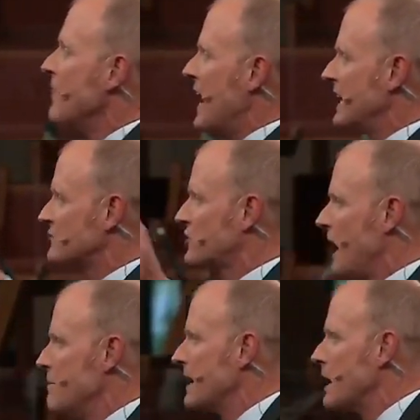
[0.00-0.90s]
that is
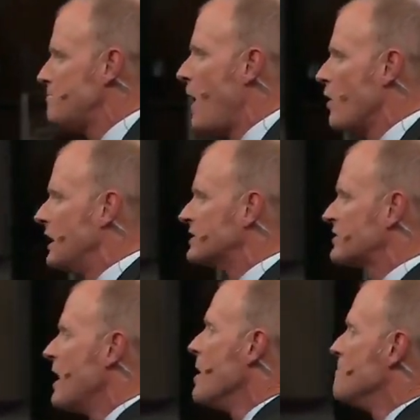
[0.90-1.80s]
coming upon us,
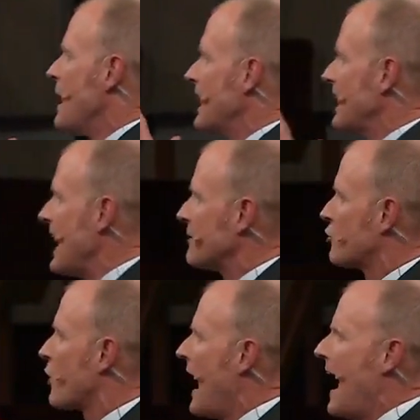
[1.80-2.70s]
but
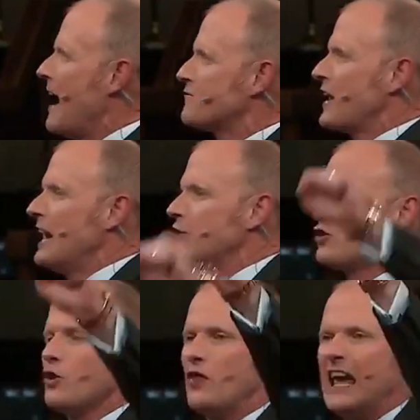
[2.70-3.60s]
engraft
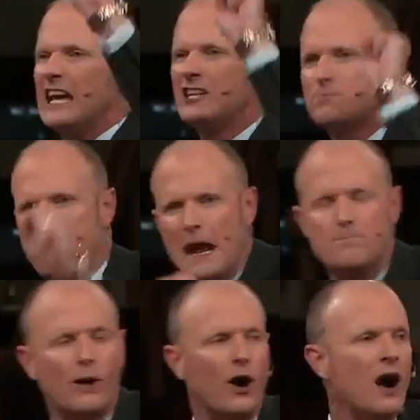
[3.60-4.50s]
into these
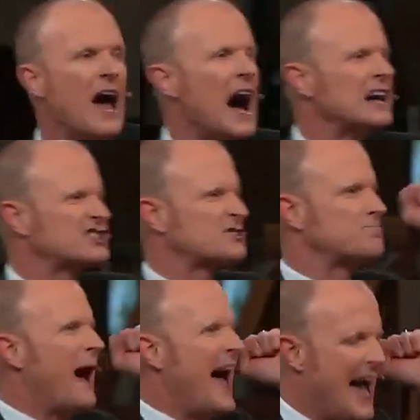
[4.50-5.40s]
people a
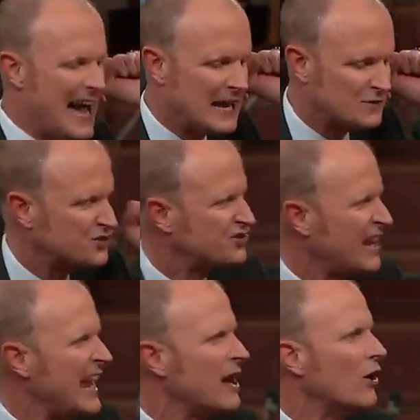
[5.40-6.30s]
spine of
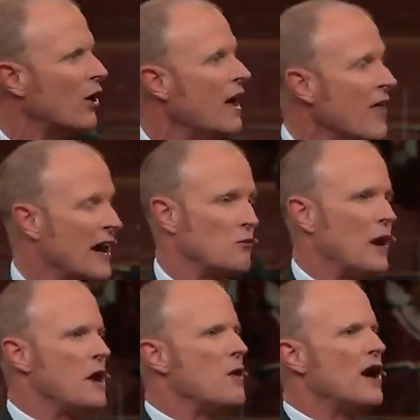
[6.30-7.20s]
steel that
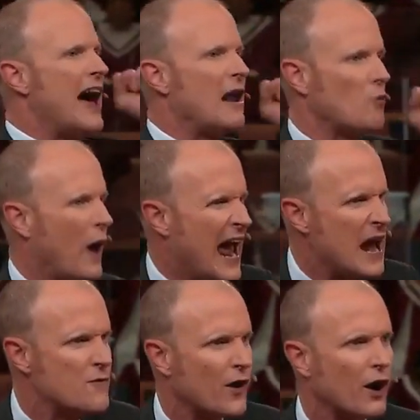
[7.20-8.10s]
we will not
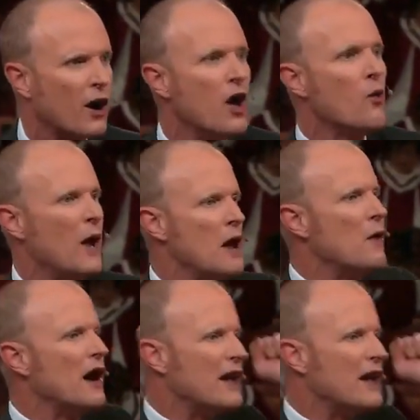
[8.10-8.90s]
waver, we will